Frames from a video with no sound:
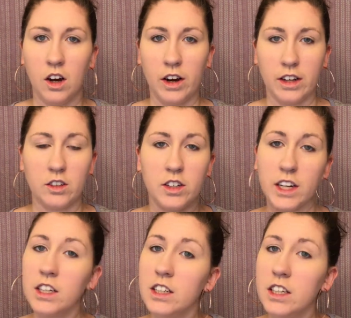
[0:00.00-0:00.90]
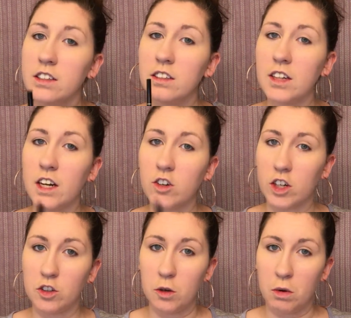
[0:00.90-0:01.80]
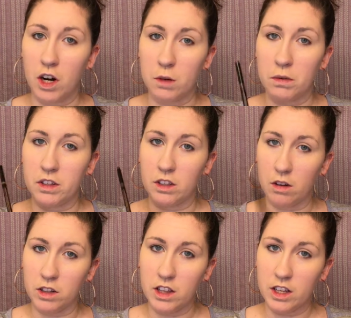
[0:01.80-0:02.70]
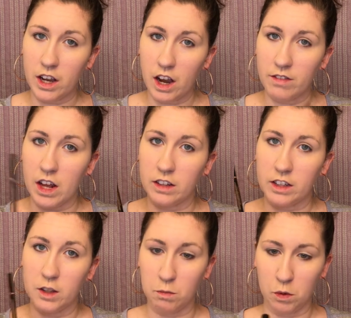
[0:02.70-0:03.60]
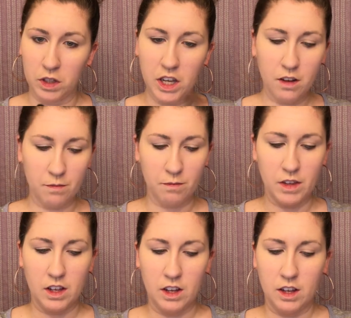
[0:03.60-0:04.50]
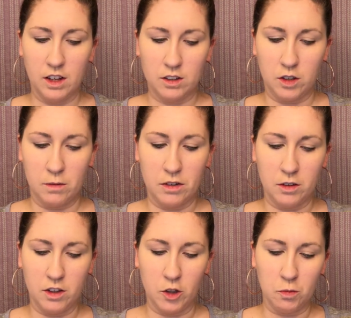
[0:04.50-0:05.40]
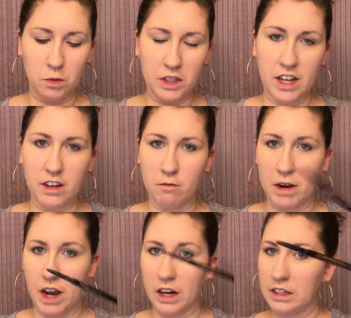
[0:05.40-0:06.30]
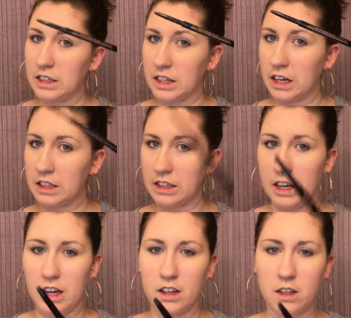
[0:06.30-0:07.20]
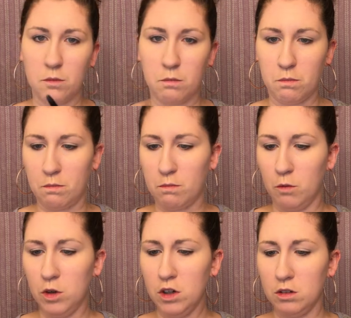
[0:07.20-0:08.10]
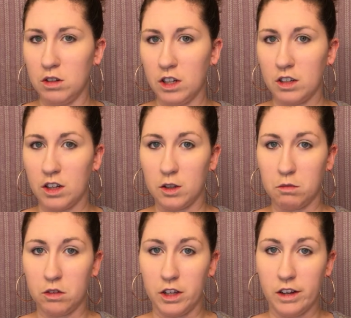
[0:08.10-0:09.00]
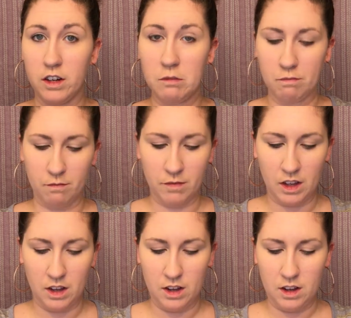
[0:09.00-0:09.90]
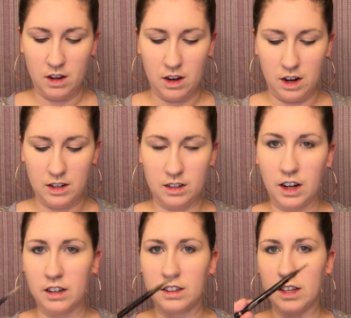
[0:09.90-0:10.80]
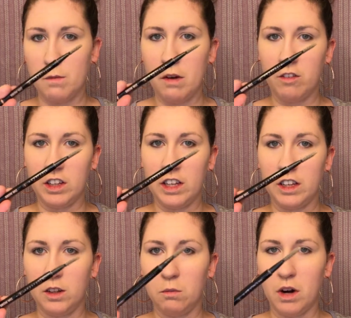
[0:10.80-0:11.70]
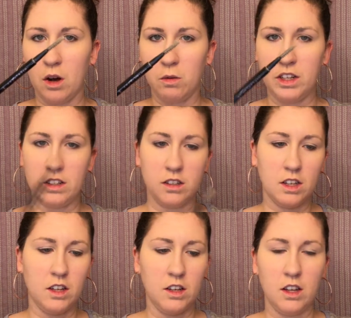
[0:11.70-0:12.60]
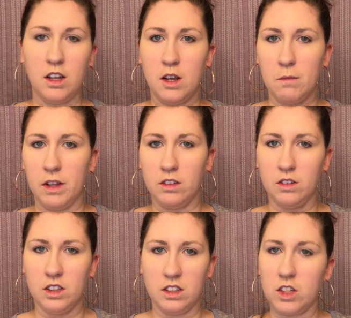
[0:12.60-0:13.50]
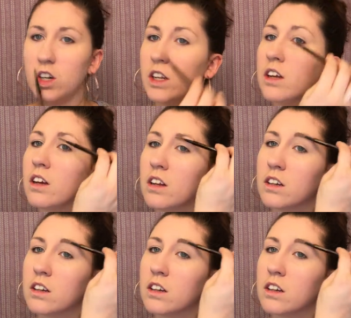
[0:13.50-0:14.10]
Okay, so technically this is not a drugstore product, but it's the only thing I have that has a spoolie. So I'm just using the spoolie end of my Anastasia... Woo, that's not a spoolie end. Anastasia Beverly Hill Brow Wiz. And so it's turning.